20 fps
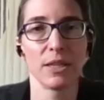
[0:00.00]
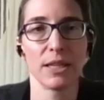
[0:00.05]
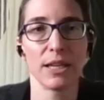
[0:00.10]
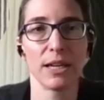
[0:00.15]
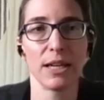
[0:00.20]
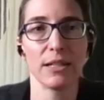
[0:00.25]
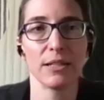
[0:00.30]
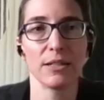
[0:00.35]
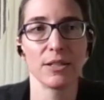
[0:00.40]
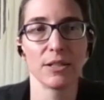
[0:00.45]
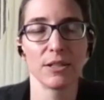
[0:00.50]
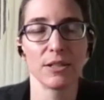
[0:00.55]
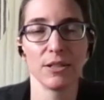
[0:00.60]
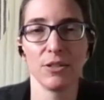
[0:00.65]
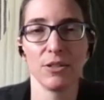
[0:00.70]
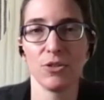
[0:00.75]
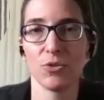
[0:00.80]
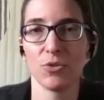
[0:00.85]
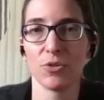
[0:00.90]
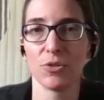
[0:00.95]
that
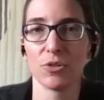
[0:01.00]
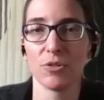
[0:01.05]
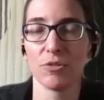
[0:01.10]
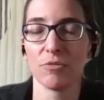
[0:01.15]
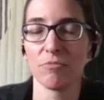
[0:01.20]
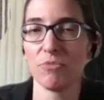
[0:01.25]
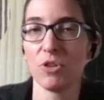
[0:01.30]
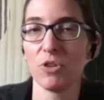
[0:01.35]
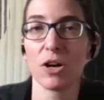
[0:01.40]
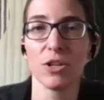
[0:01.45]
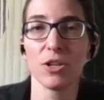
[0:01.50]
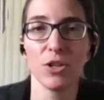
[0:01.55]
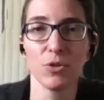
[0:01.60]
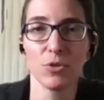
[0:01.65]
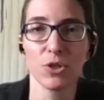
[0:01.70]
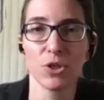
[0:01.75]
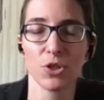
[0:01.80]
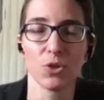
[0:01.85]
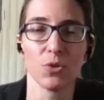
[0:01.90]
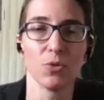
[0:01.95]
you're not
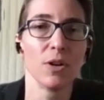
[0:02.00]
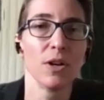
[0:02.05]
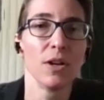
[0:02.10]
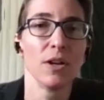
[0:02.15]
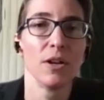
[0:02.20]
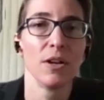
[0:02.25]
used to.